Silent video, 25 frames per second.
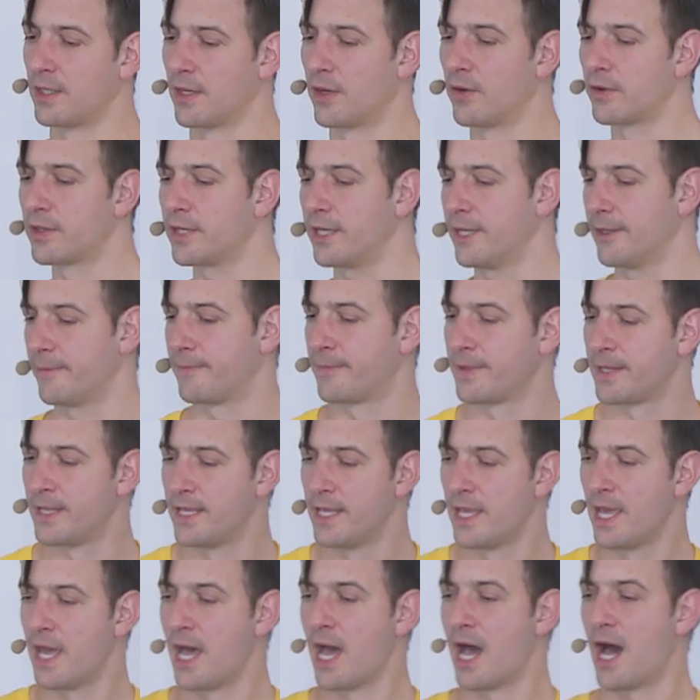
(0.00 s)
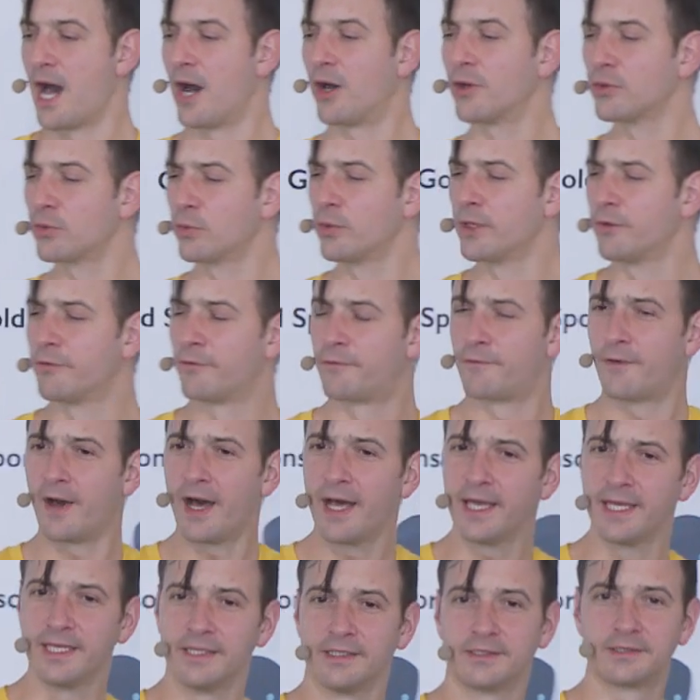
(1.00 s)
Okay, how do we
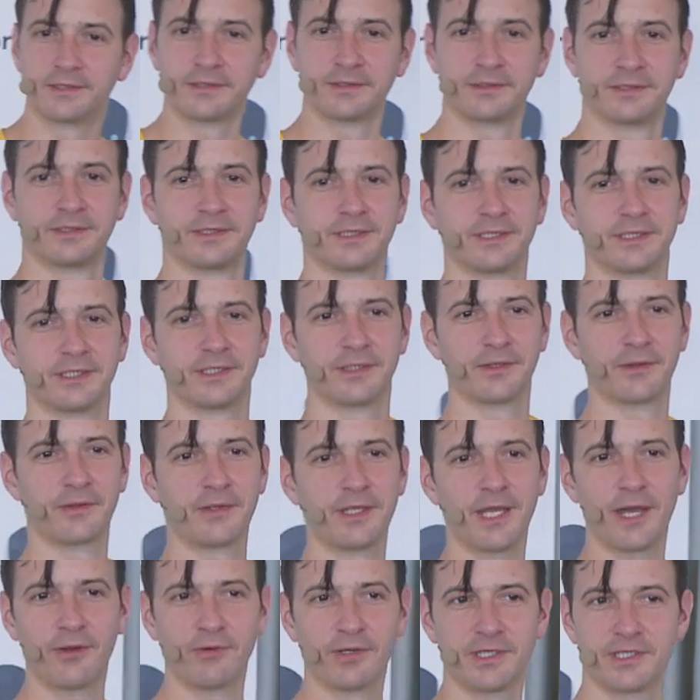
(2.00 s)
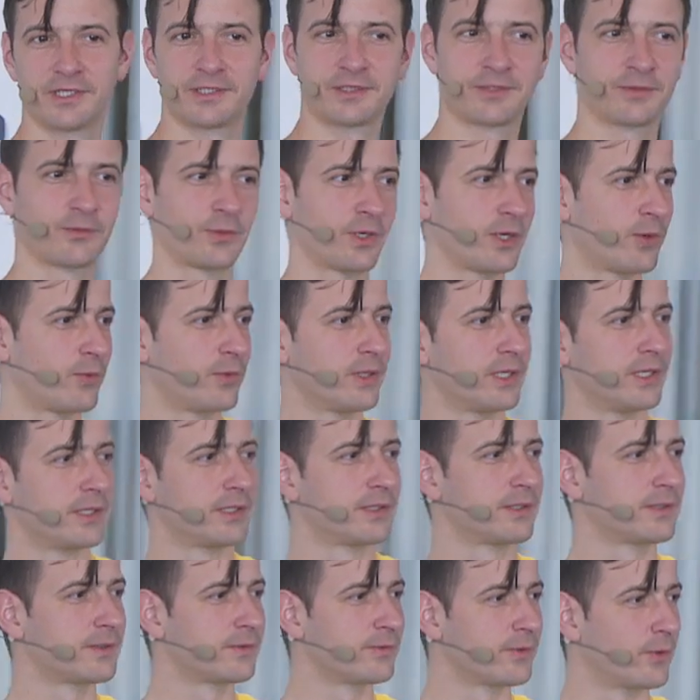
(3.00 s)
find the areas where we,
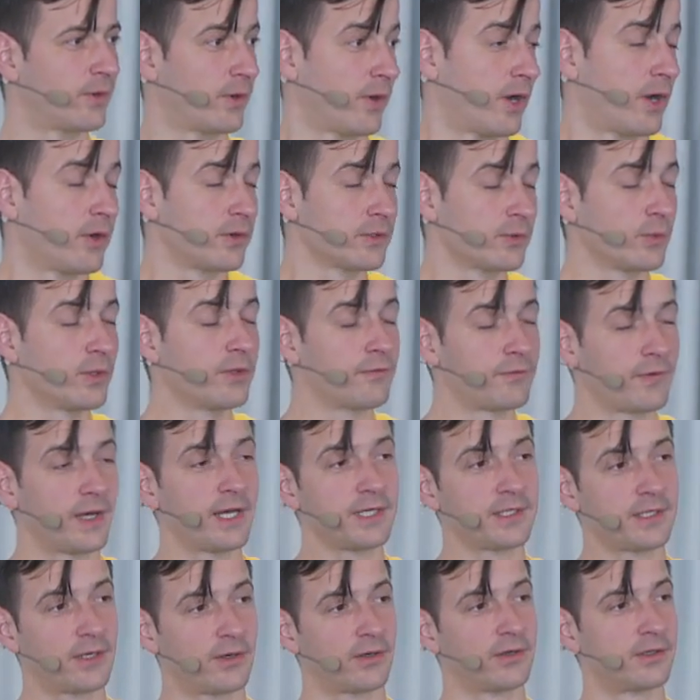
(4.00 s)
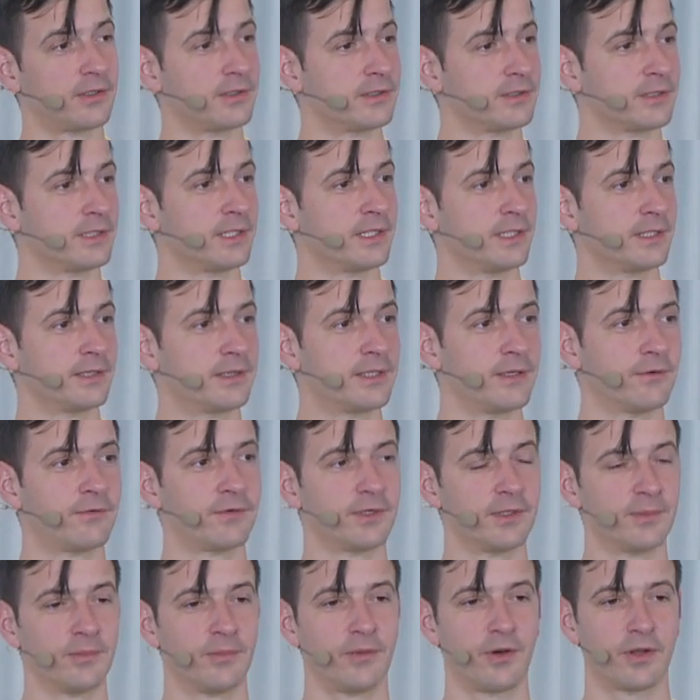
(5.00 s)
how do we find our
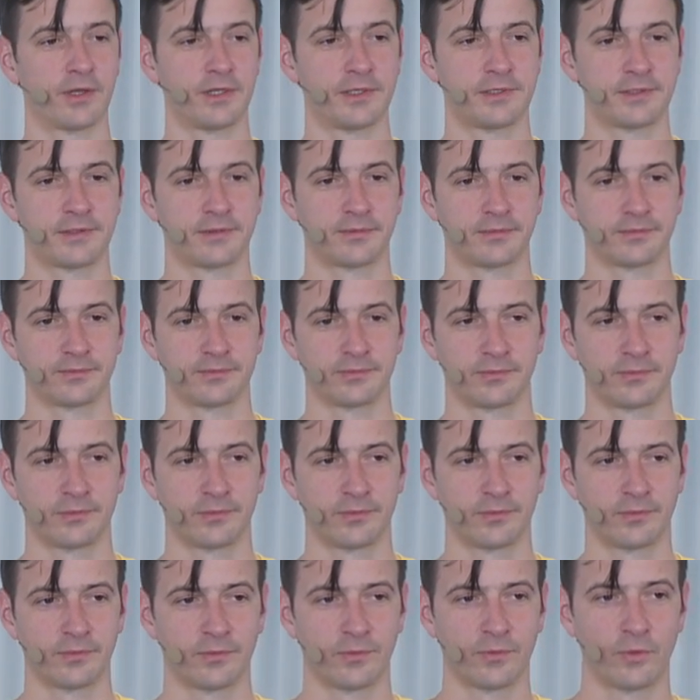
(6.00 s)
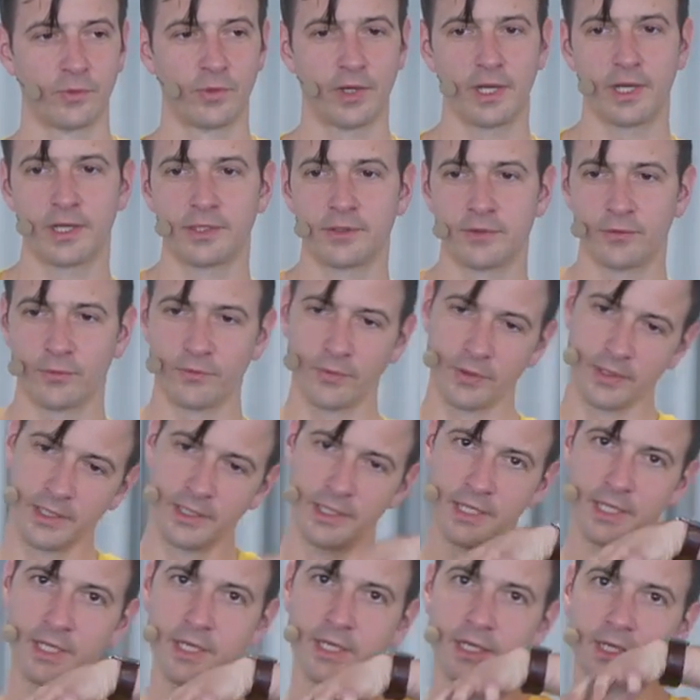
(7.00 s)
different models? Where do
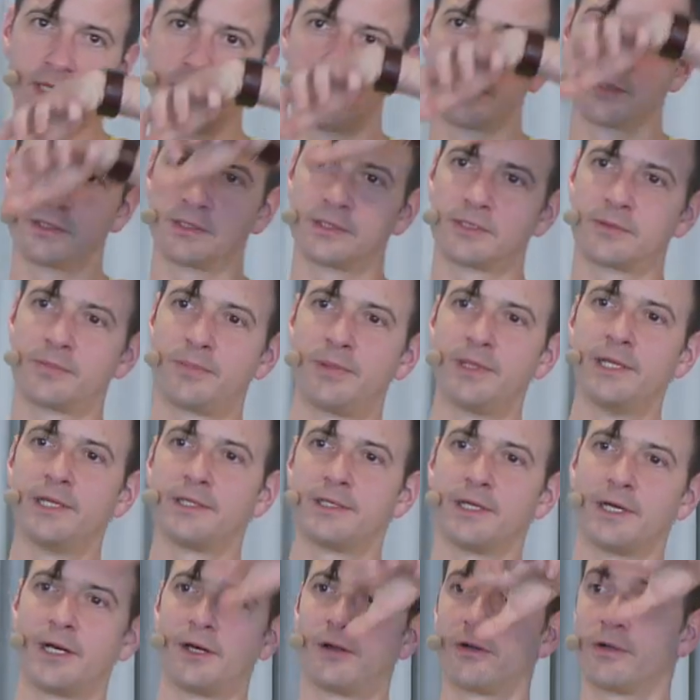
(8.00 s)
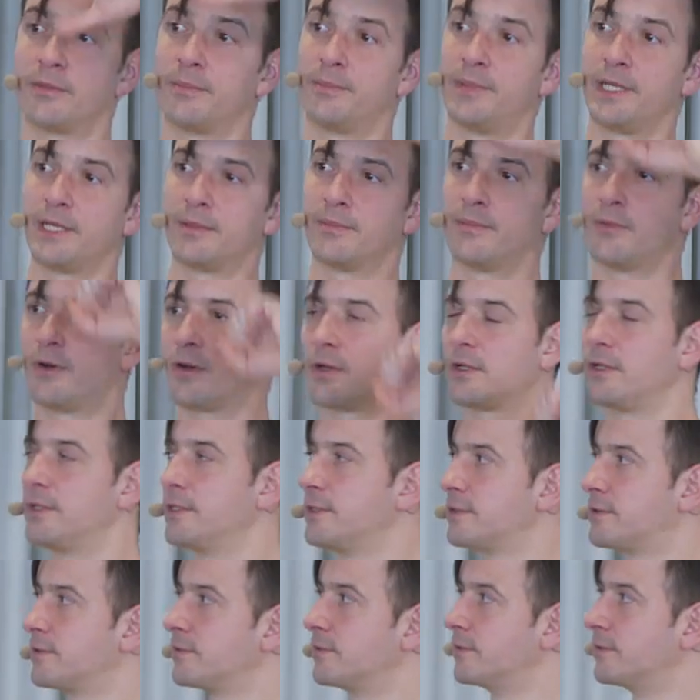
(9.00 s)
we split our big model
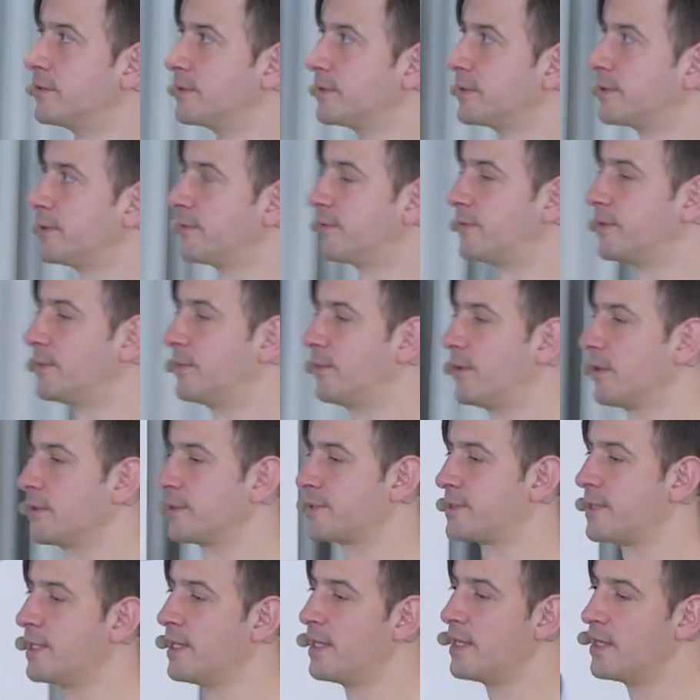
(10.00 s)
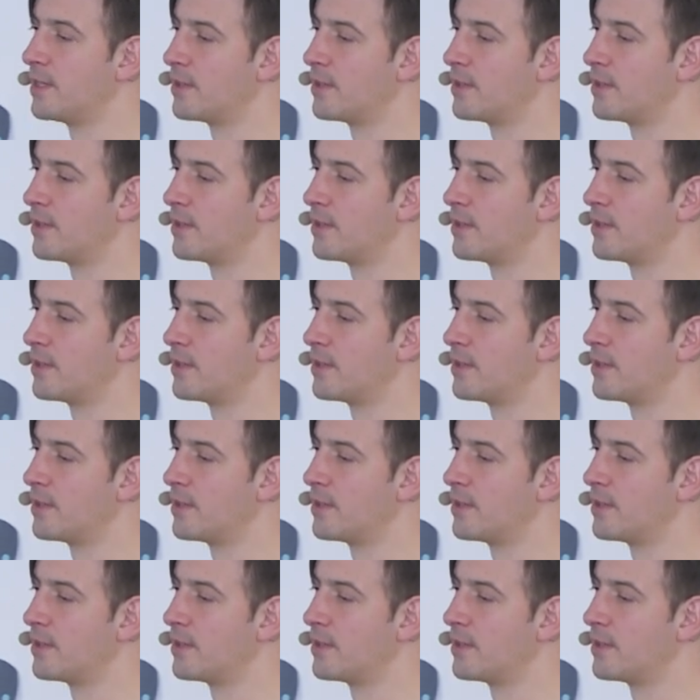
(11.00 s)
into different models?